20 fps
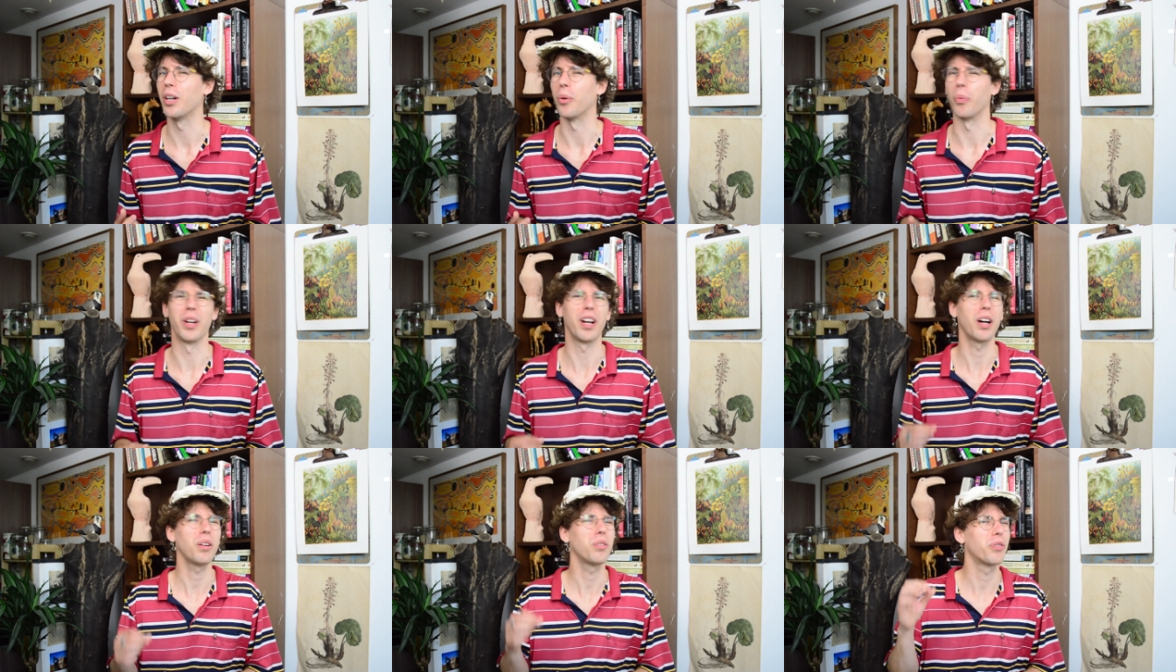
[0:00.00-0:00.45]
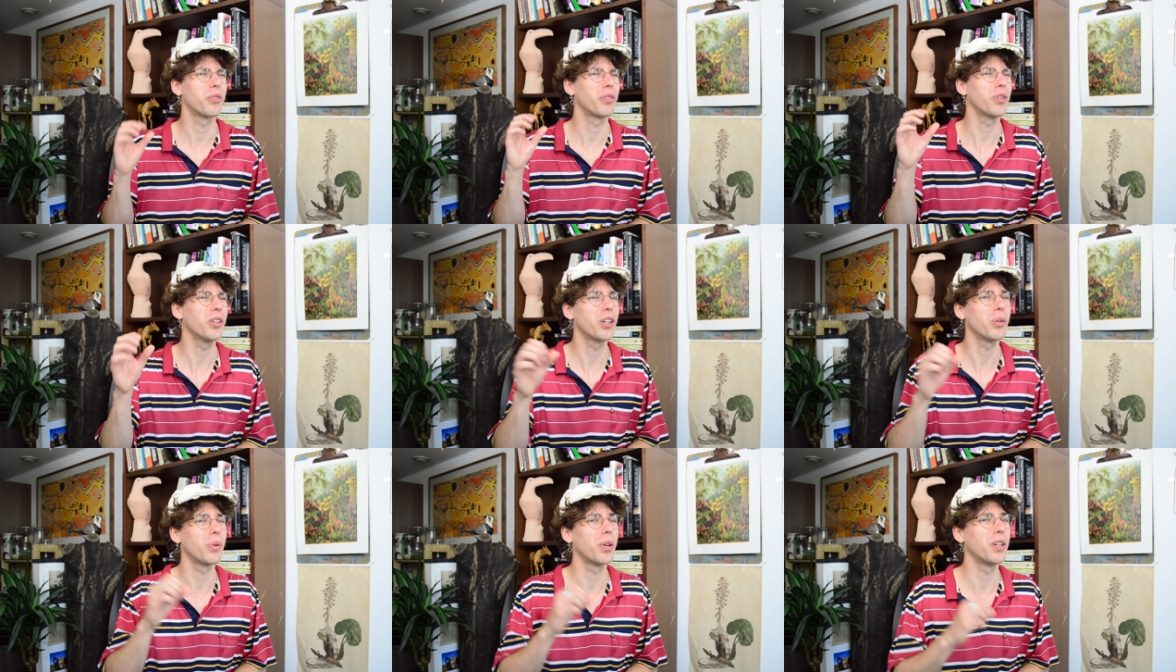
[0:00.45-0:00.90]
Without
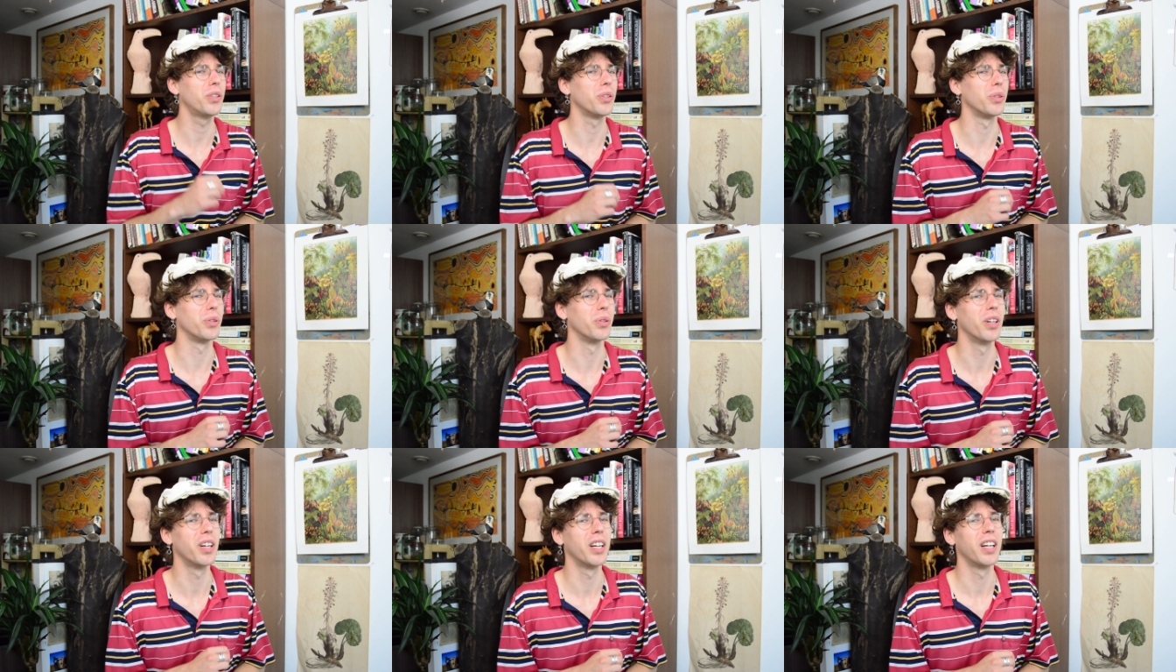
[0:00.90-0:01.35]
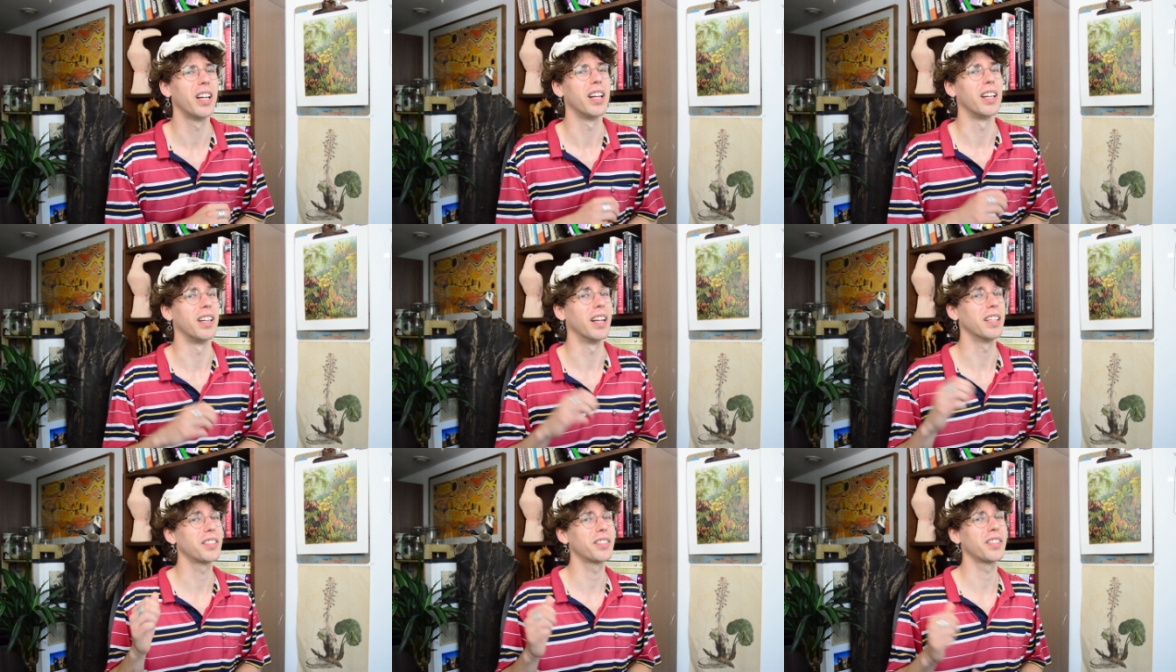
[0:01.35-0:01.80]
further ado,
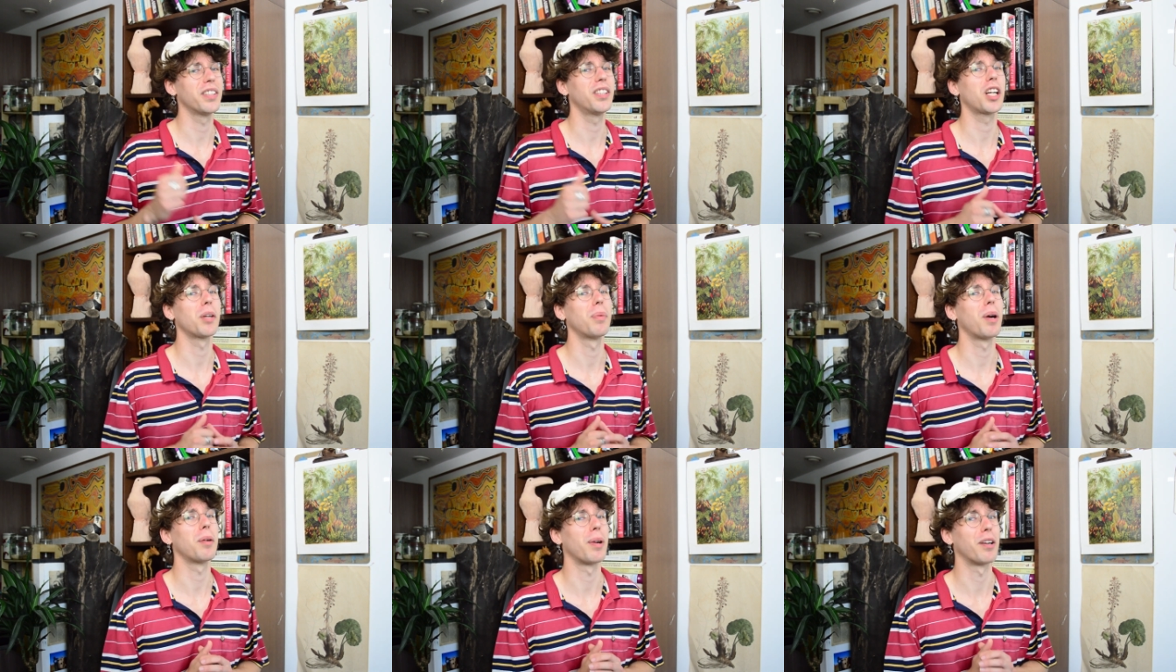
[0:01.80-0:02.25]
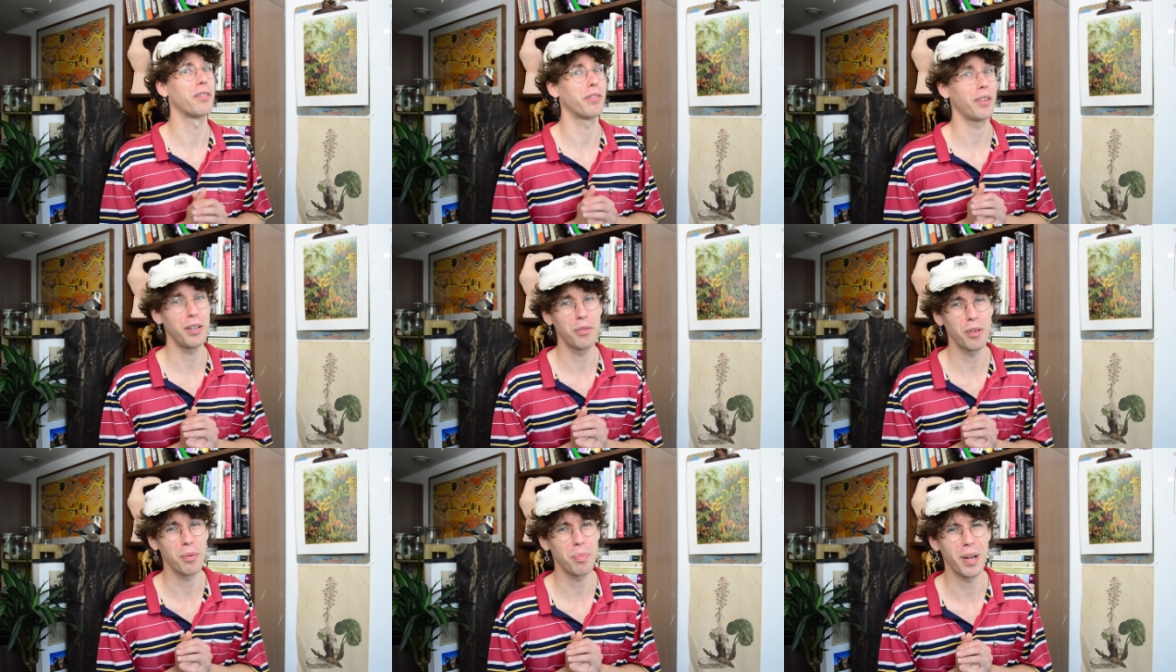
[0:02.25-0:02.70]
let's talk about my
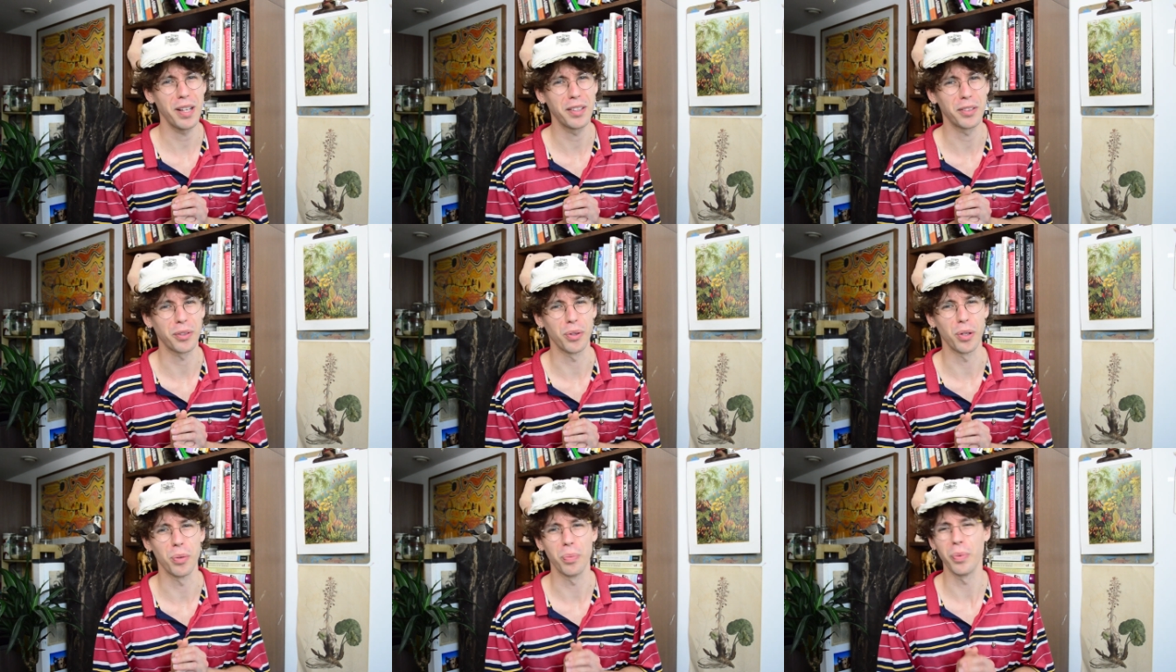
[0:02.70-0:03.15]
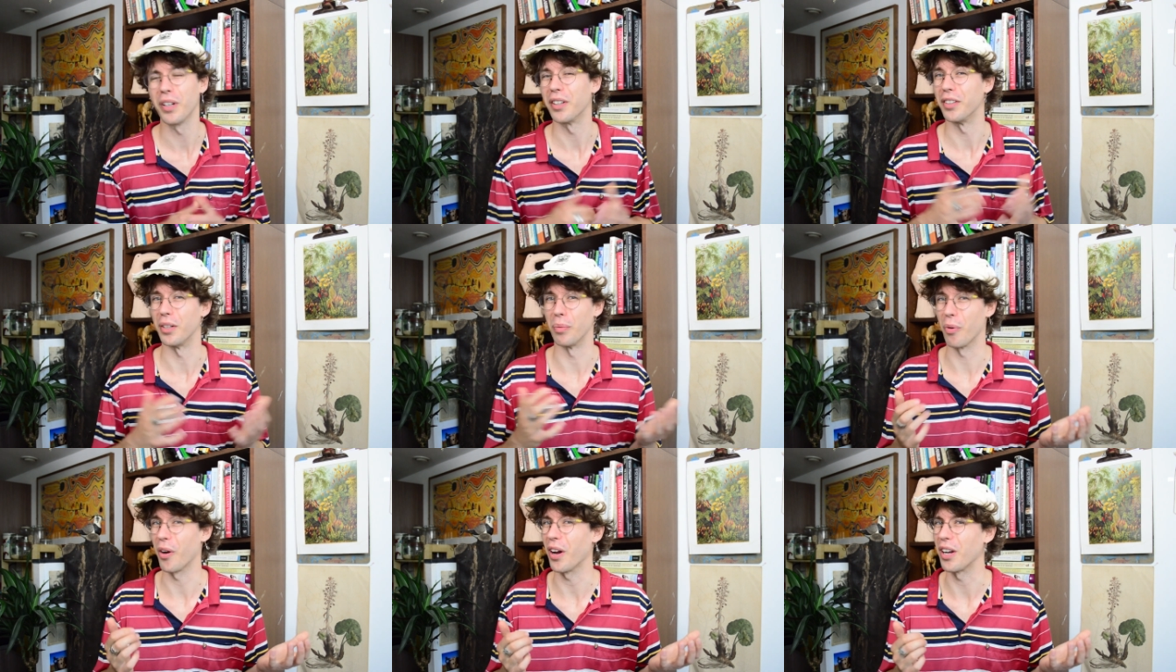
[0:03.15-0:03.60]
favorite plant group,
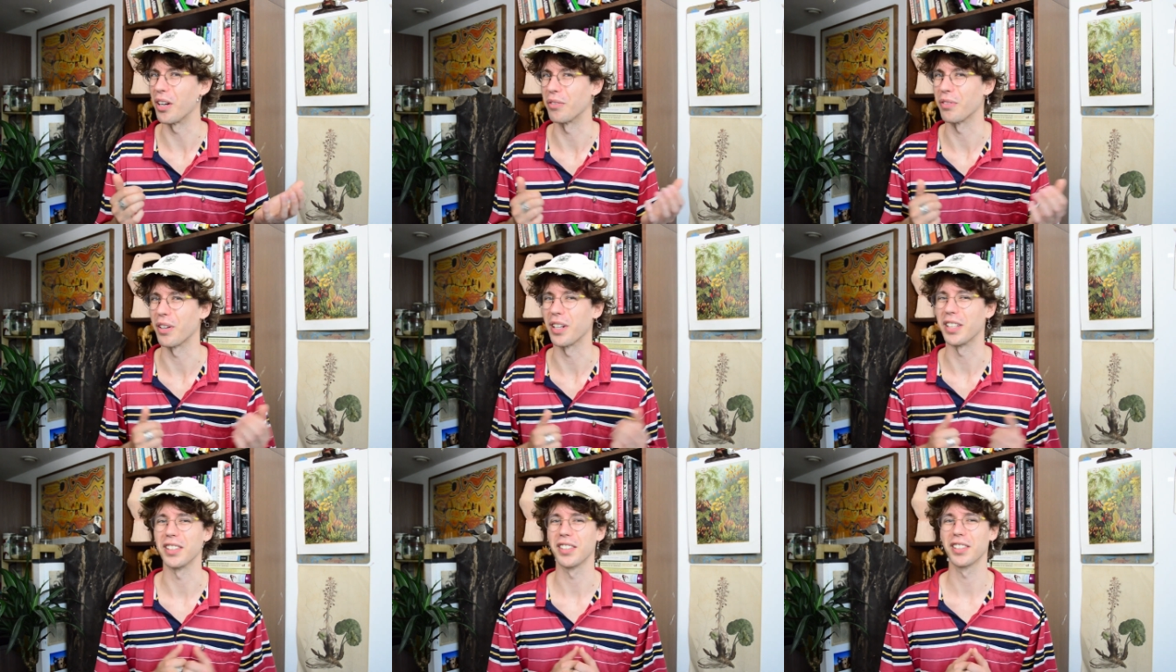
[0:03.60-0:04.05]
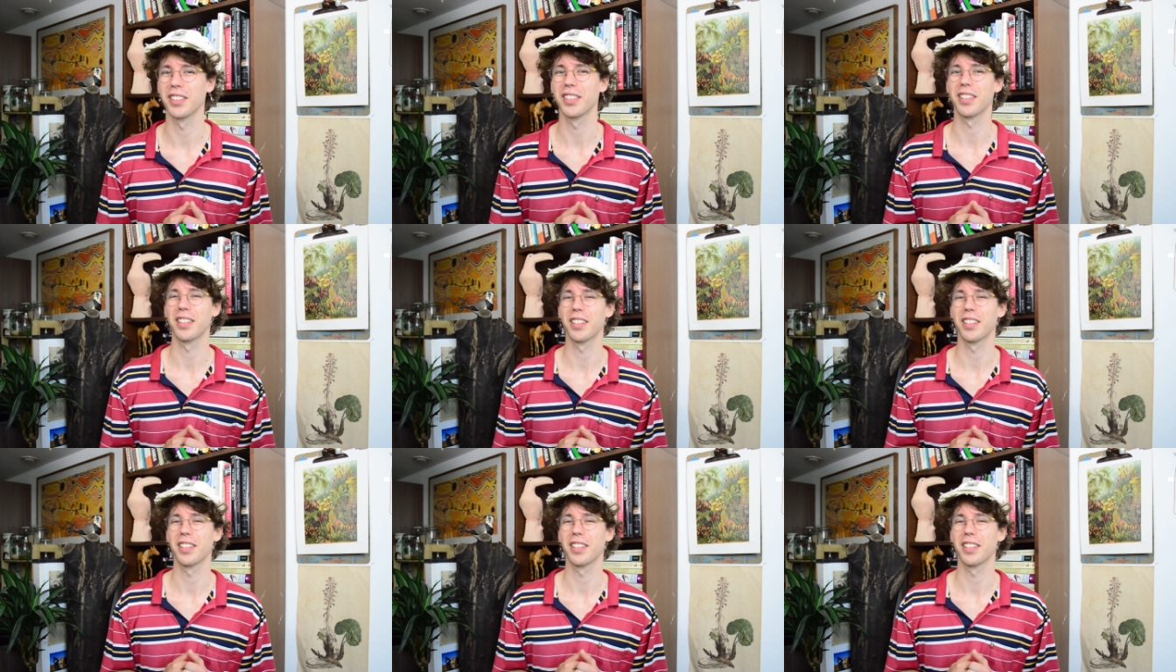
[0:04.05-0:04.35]
the bryophytes.